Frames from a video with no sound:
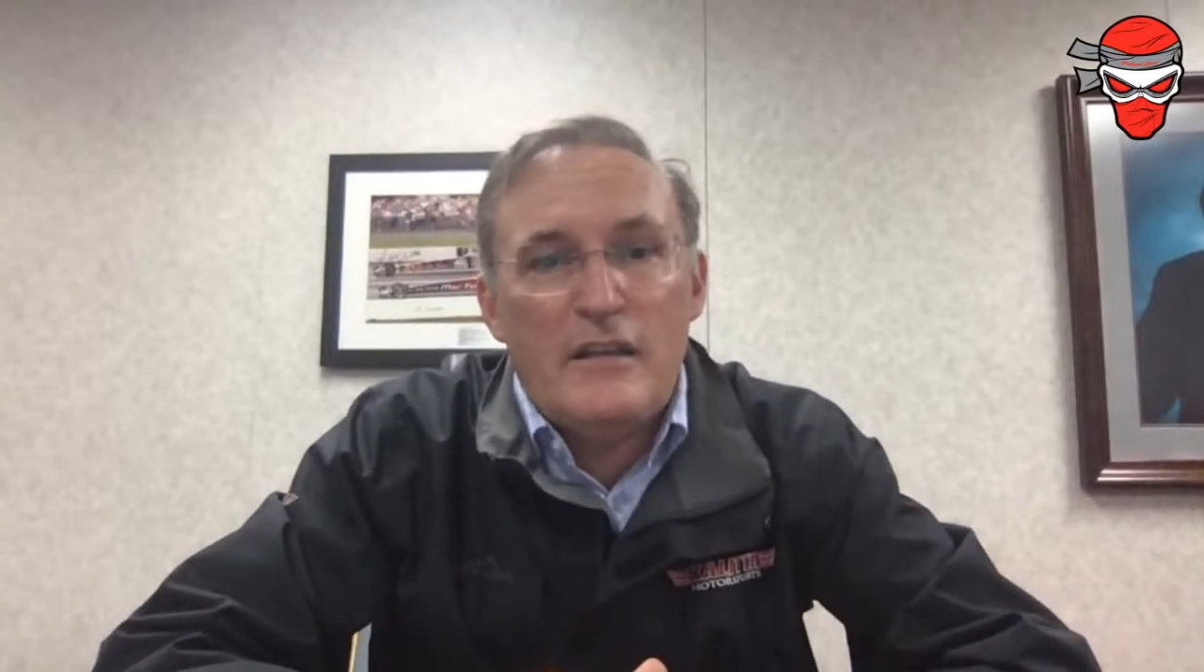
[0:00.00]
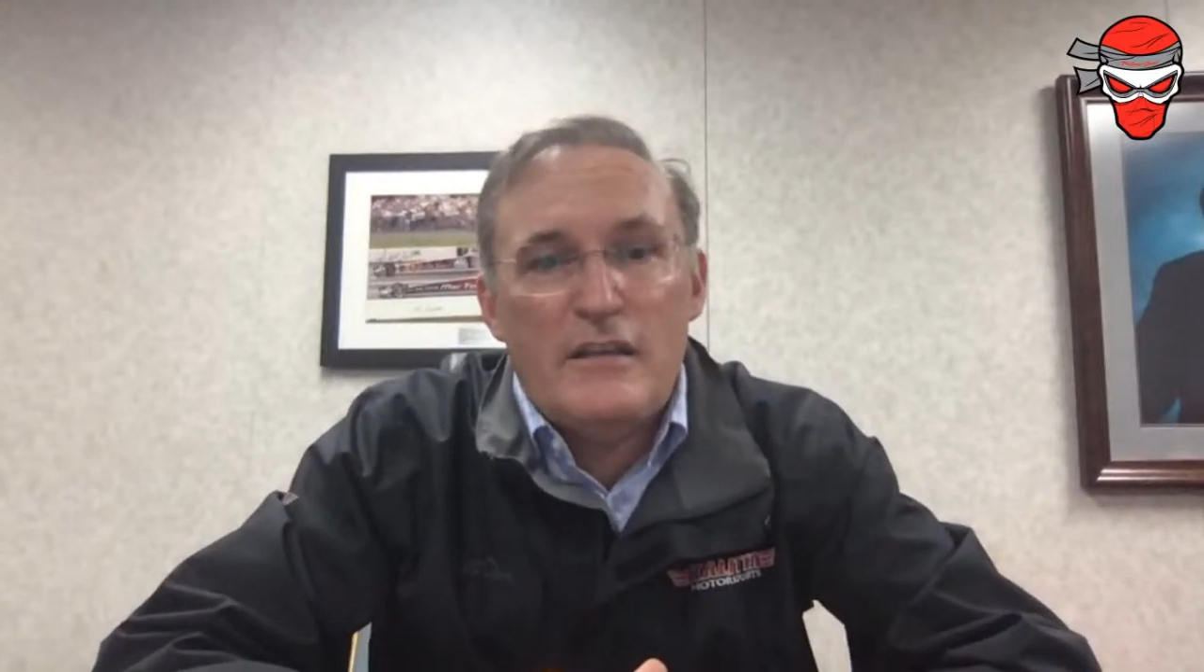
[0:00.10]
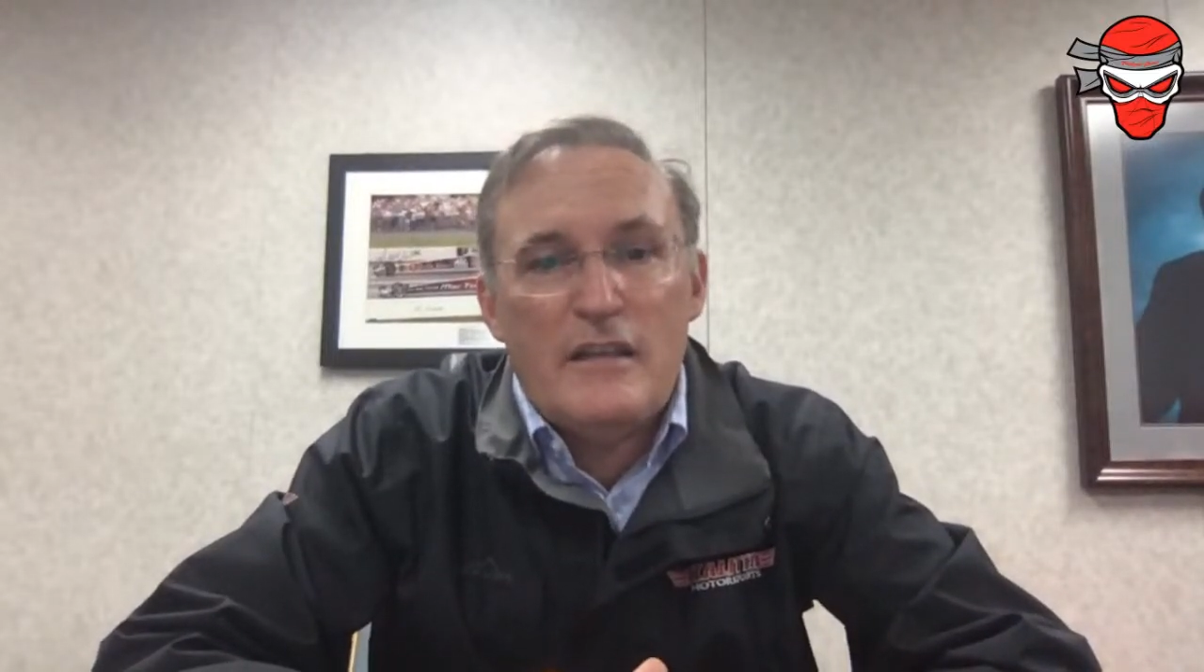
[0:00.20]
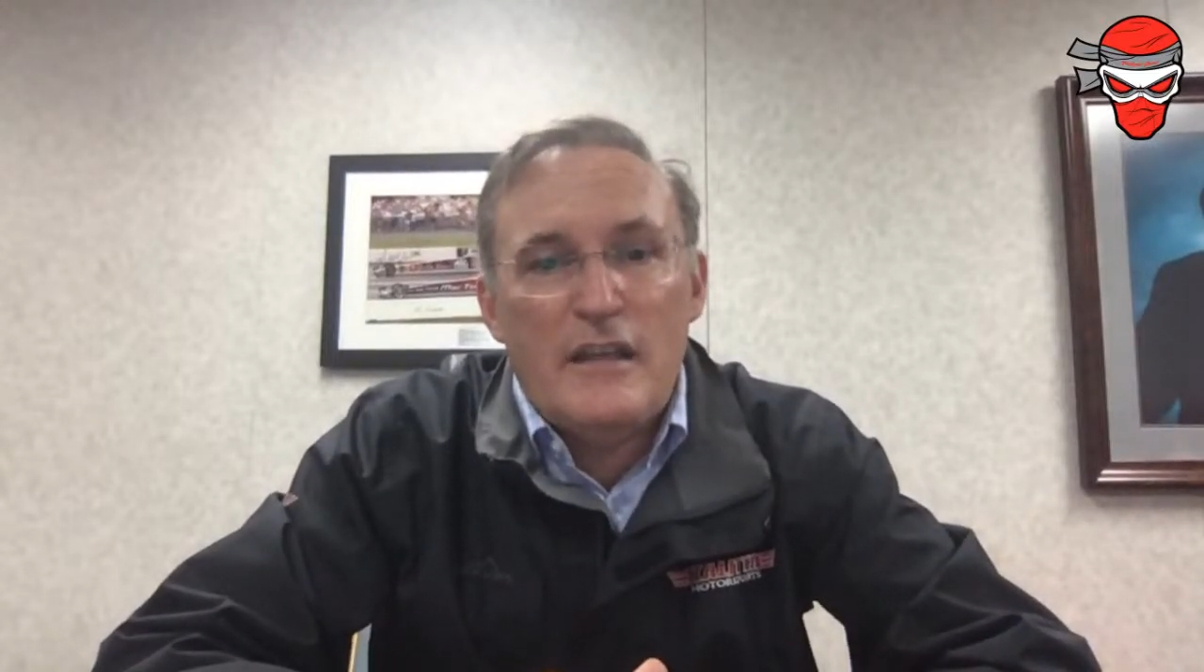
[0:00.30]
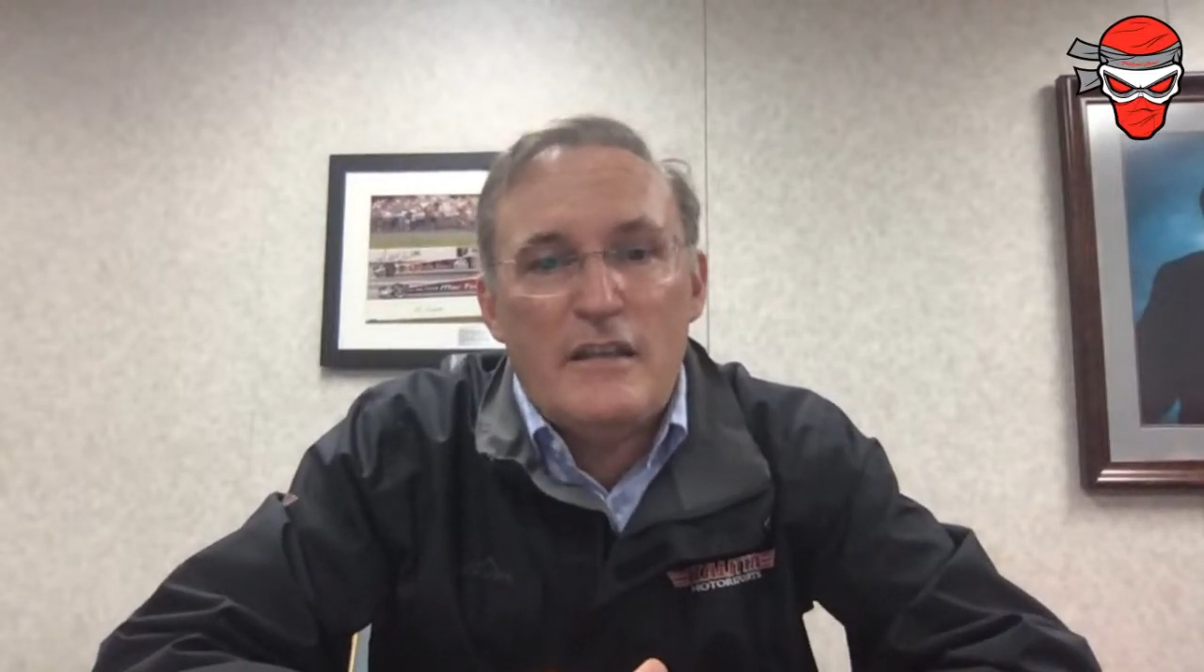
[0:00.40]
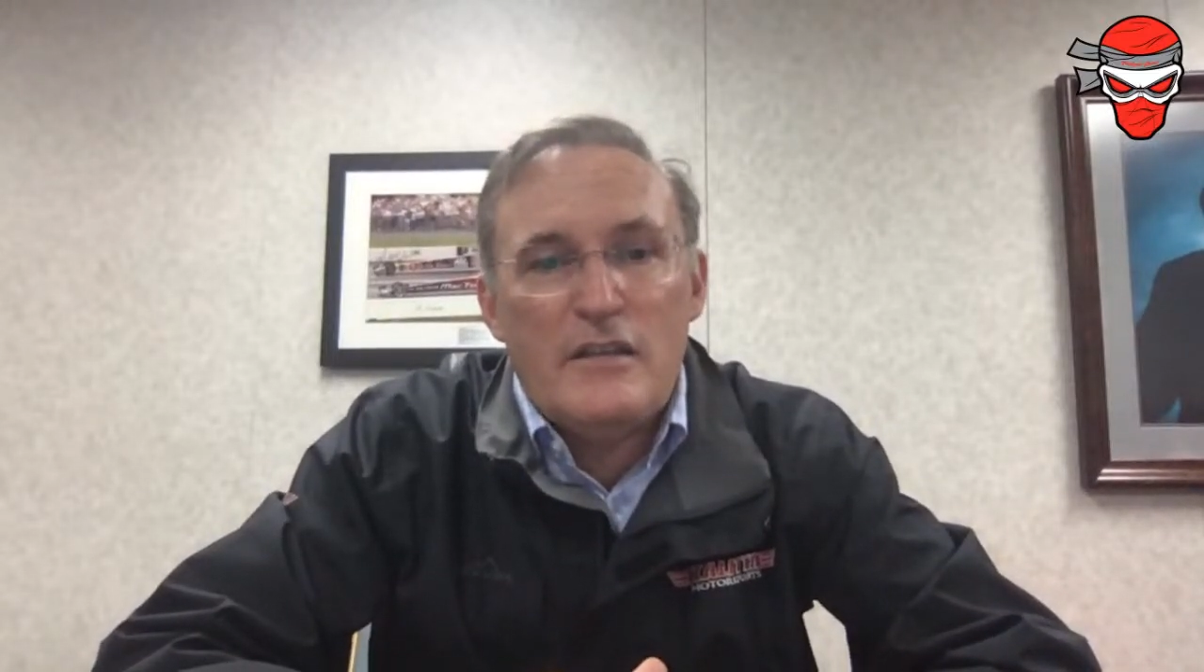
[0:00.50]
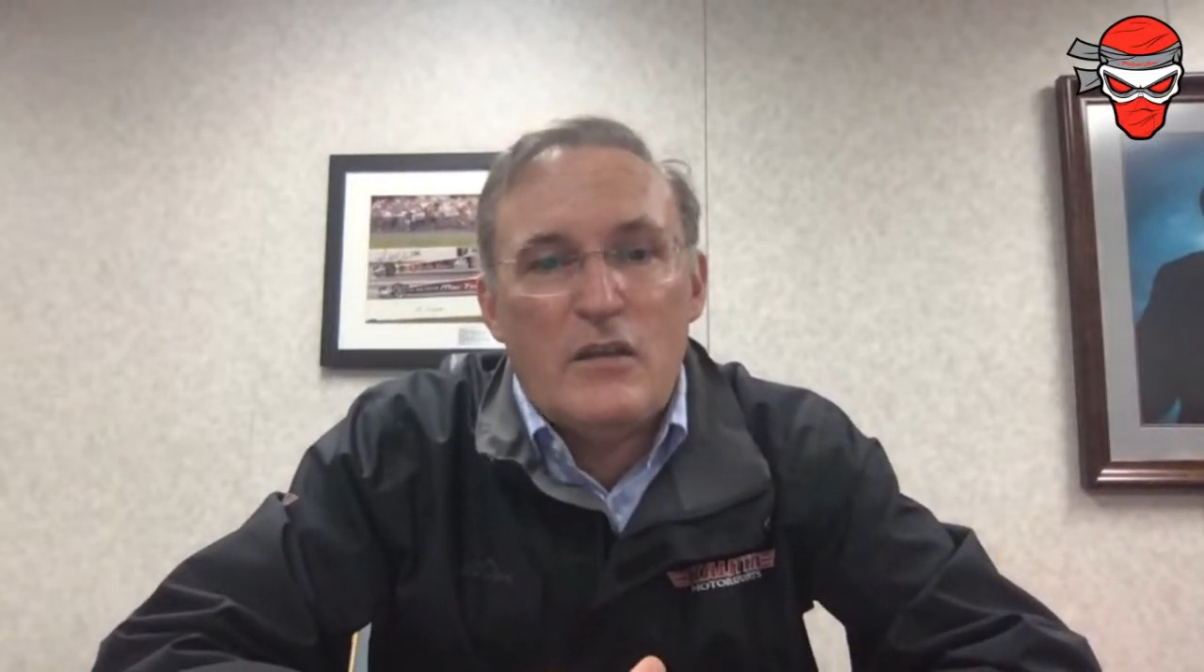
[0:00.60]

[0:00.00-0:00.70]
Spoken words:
these days.